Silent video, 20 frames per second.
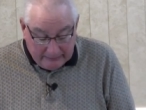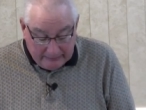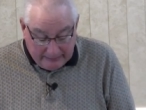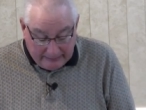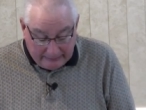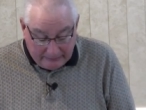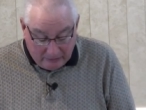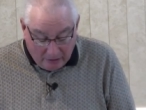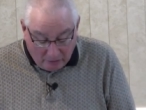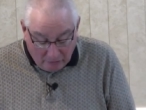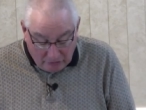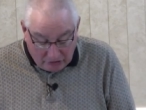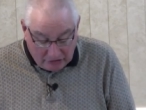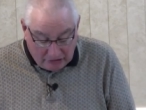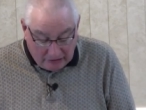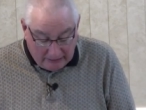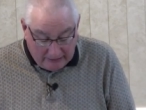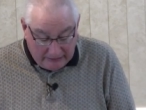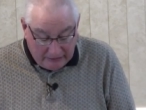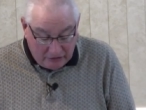that those
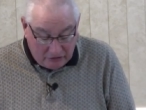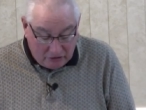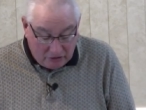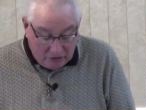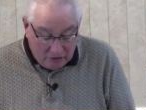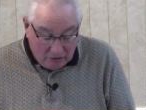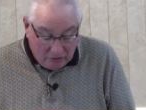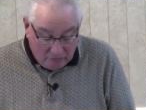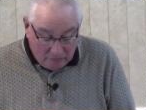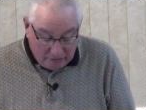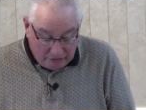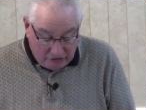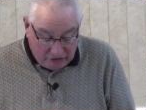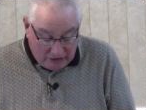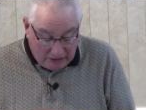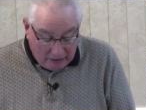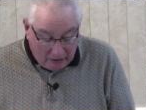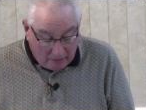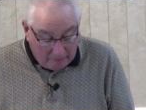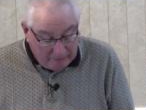things which
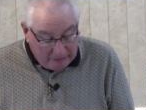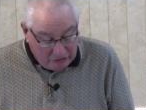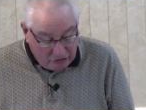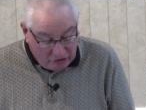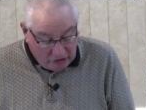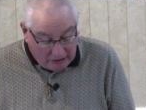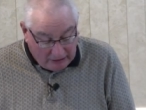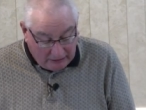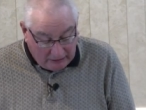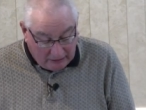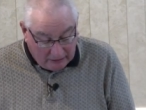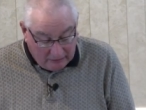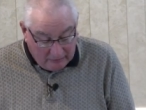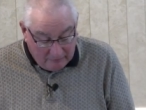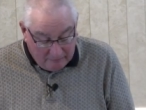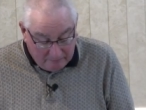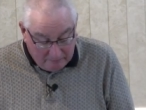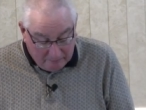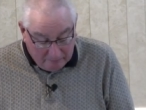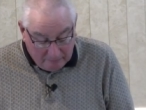cannot be
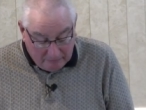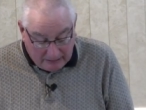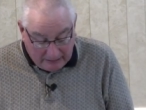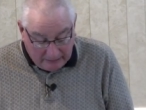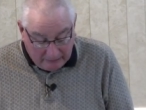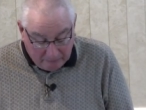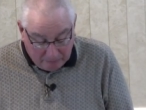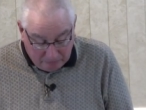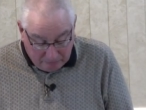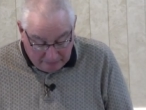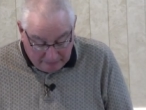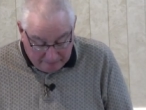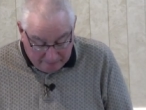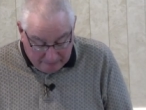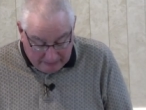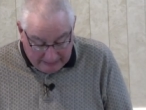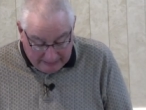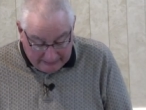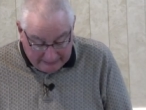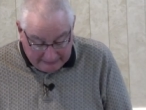shaken may
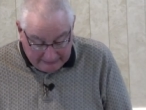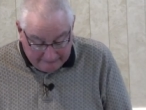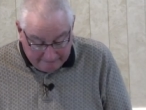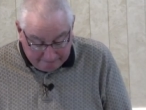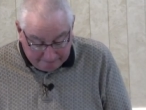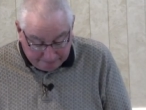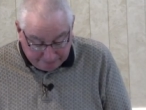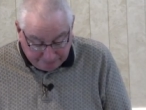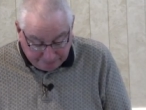remain.